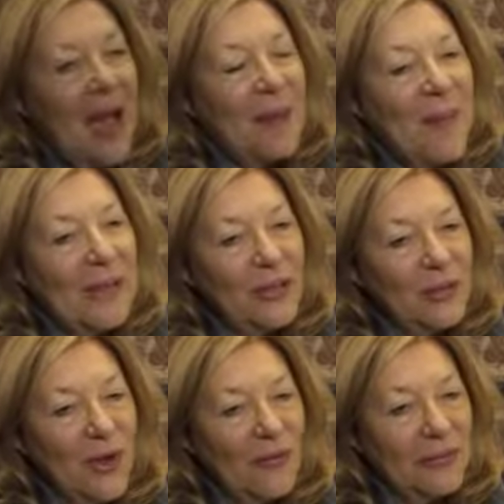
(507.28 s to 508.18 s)
My
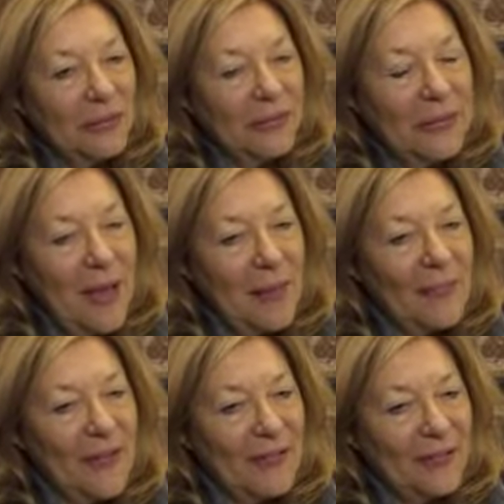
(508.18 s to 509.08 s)
new novel,
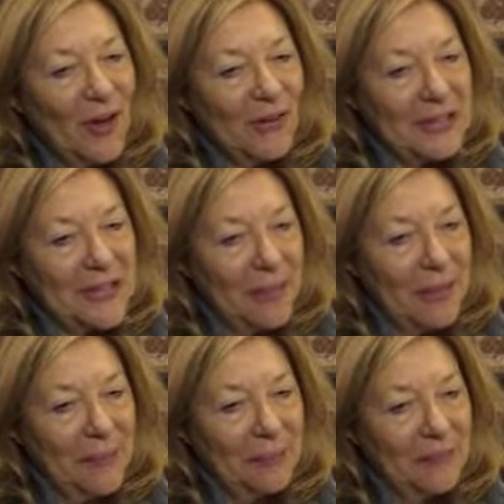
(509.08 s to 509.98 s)
The Forgotten
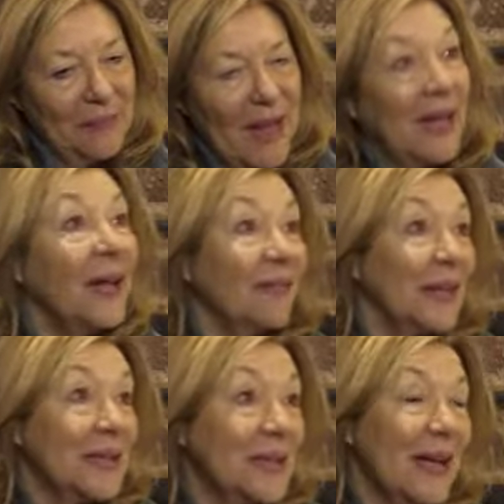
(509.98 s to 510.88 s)
Summer. I love
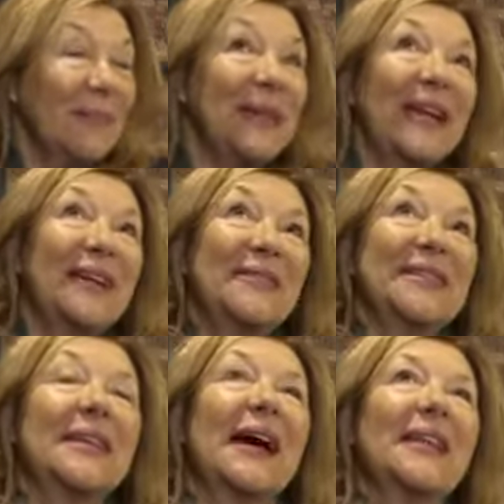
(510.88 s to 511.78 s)
it. I mean, I love
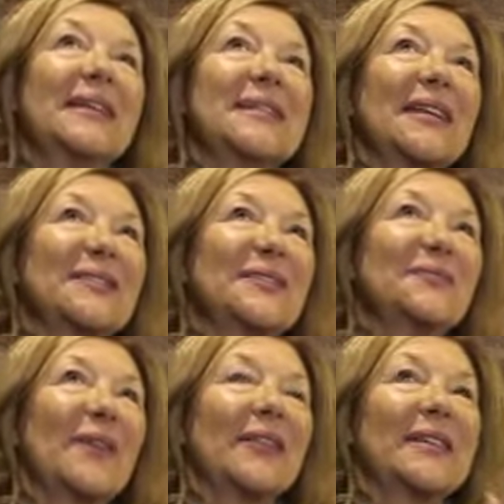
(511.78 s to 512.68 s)
it. That sounds
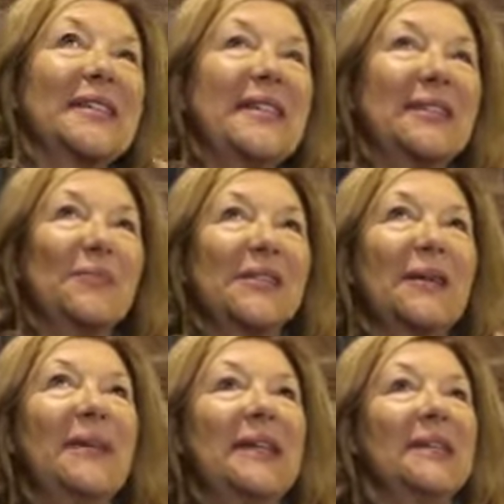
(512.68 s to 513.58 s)
rather conceited. What I
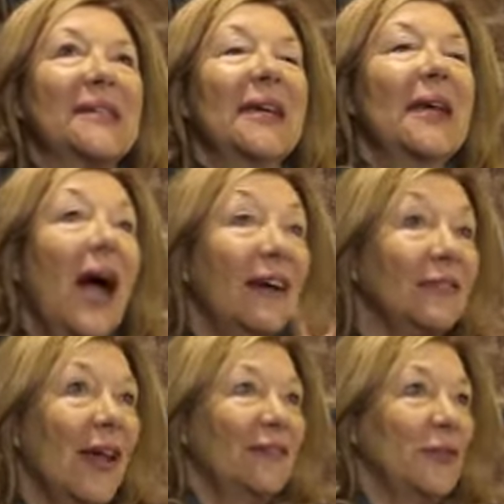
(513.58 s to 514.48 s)
mean is,
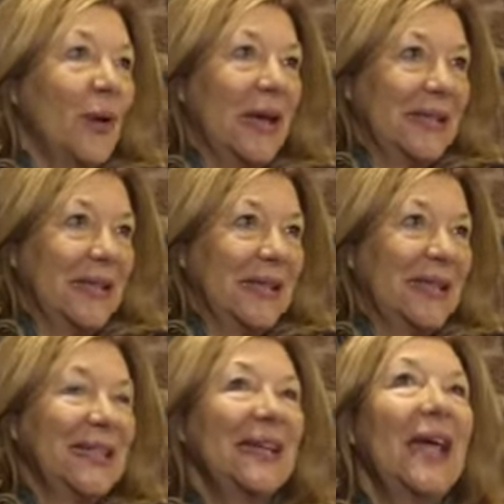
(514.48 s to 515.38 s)
I've loved writing
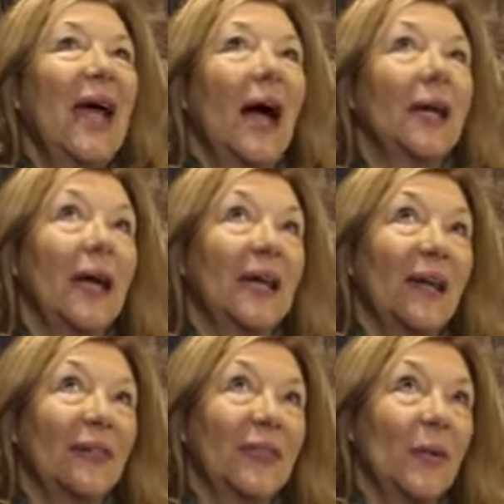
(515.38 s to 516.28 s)
it, and I
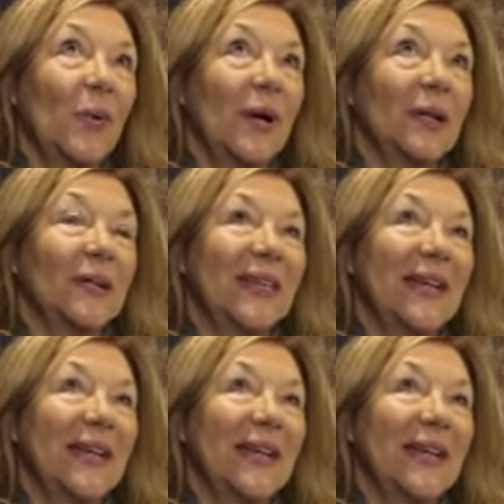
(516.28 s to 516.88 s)
love the world